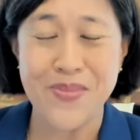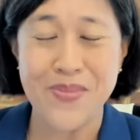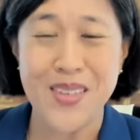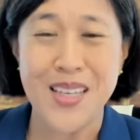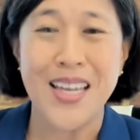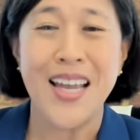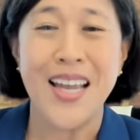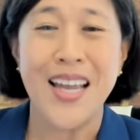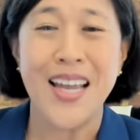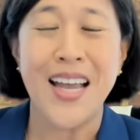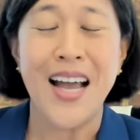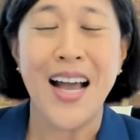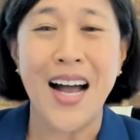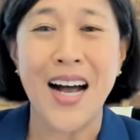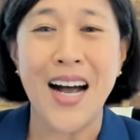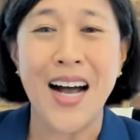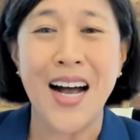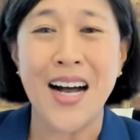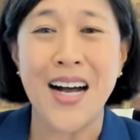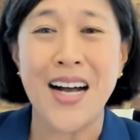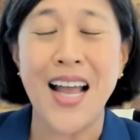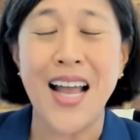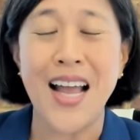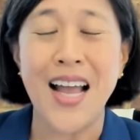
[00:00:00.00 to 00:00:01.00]
Uh,
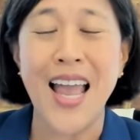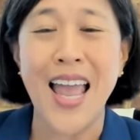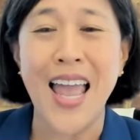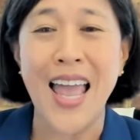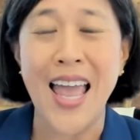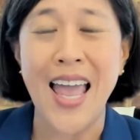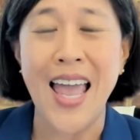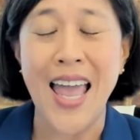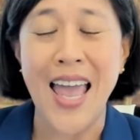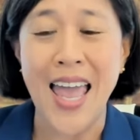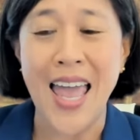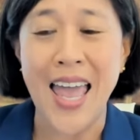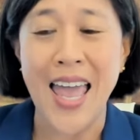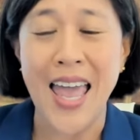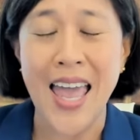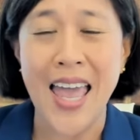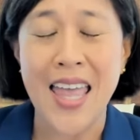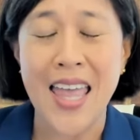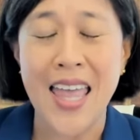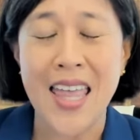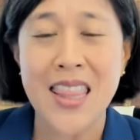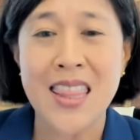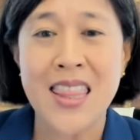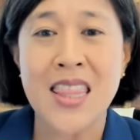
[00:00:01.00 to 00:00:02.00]

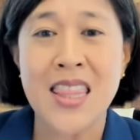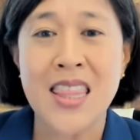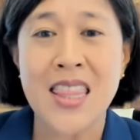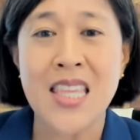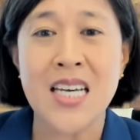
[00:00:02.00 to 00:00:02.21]
the